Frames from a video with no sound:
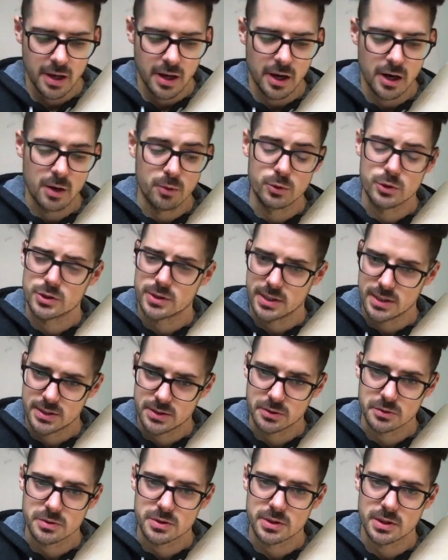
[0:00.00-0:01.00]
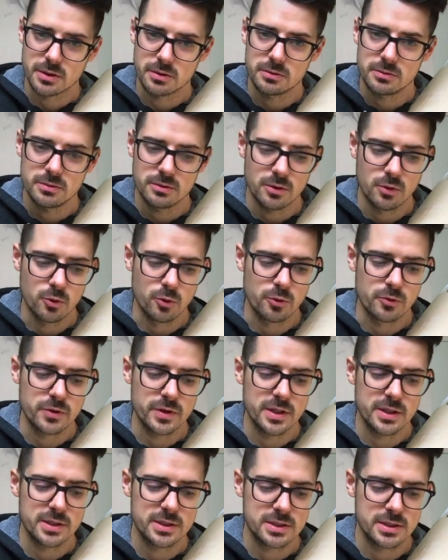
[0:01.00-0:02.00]
which they still sell, or
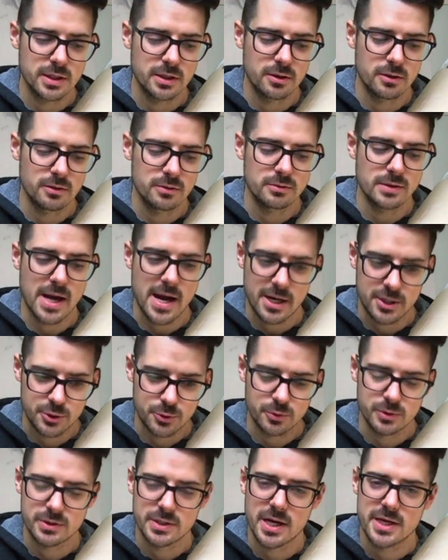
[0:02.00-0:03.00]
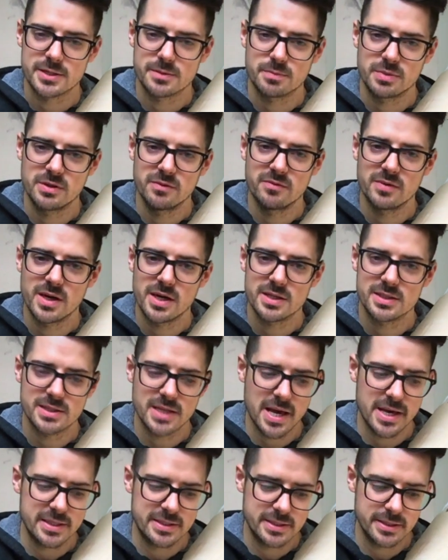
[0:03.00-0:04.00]
they sell actual size, PVA
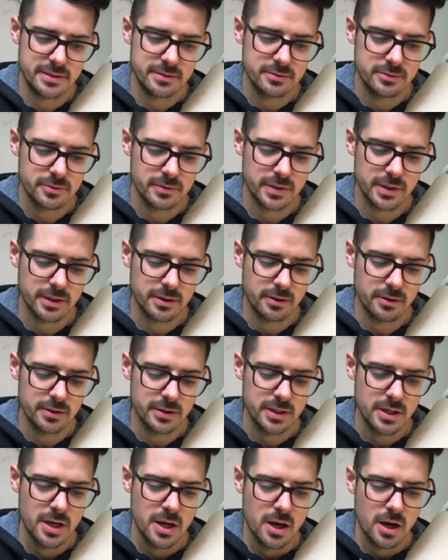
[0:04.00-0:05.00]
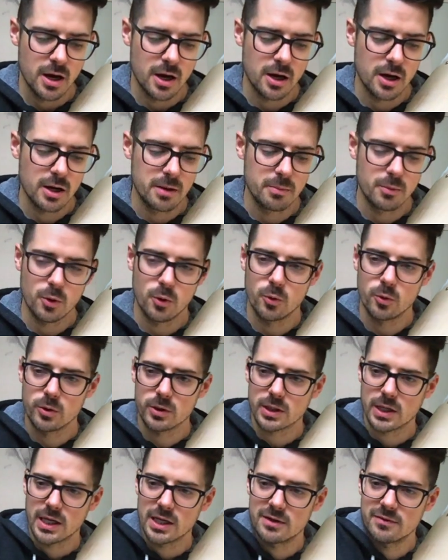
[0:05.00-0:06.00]
sizing, that's what they call it, or
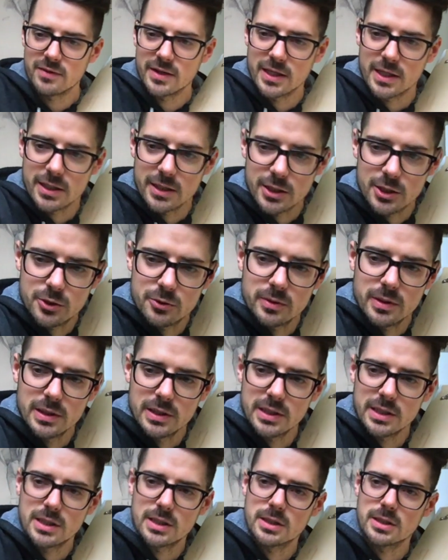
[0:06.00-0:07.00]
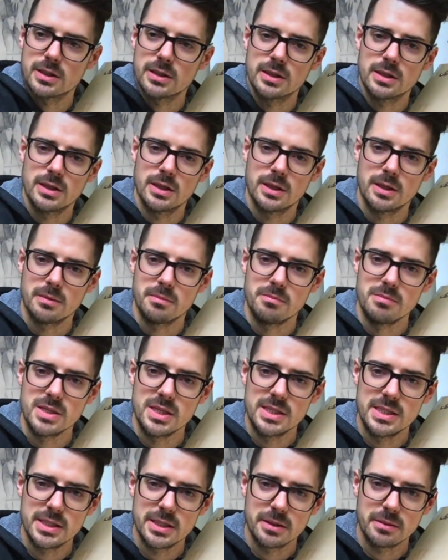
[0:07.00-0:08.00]
kind of like an acrylic
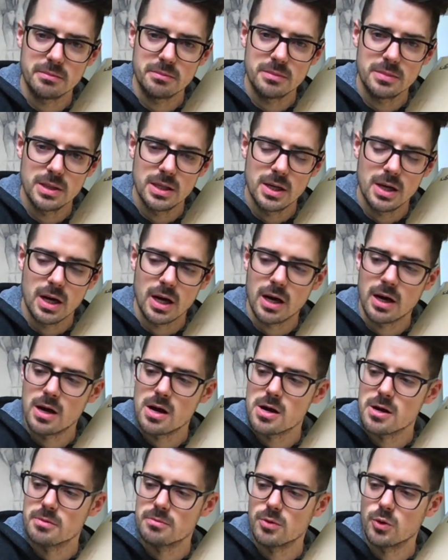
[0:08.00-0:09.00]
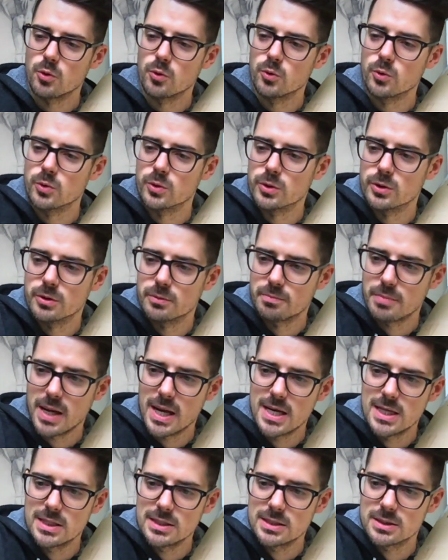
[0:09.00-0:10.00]
medium, or
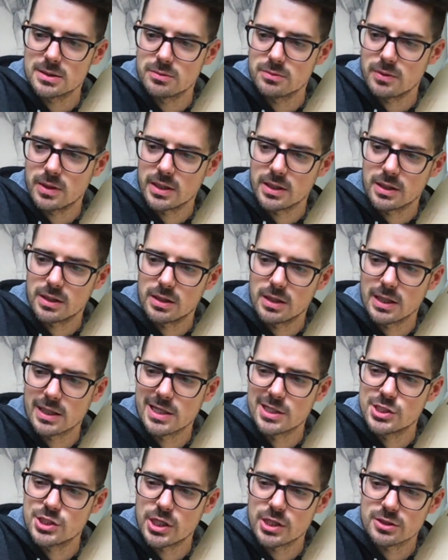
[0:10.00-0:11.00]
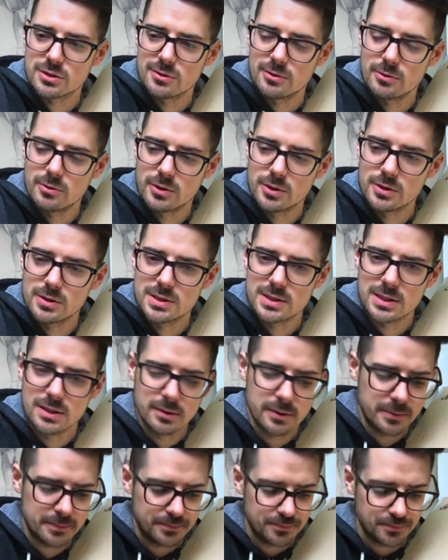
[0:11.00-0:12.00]
paint, like a gesso could seal it.